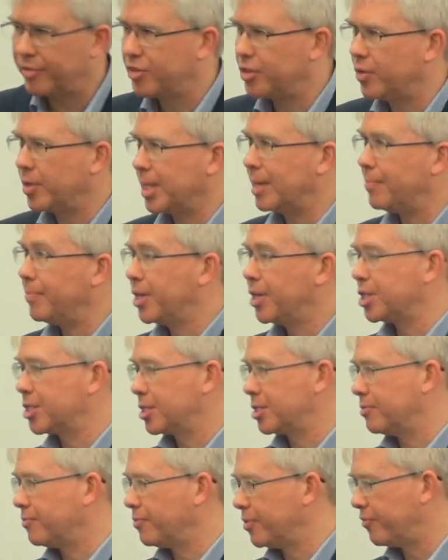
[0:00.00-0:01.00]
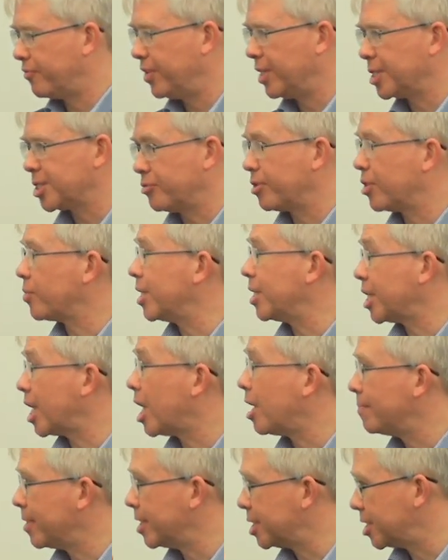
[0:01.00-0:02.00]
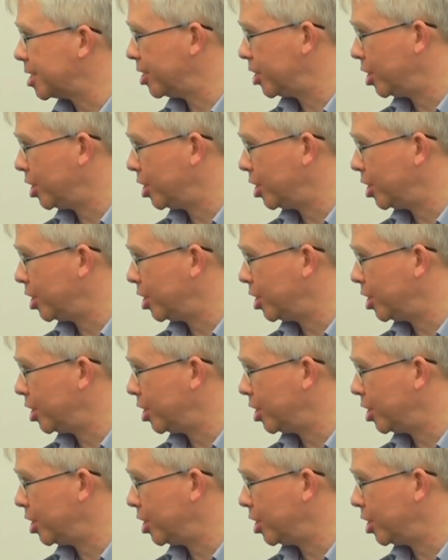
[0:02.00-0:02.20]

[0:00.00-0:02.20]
of doing that, because the fields are otherwise harmless to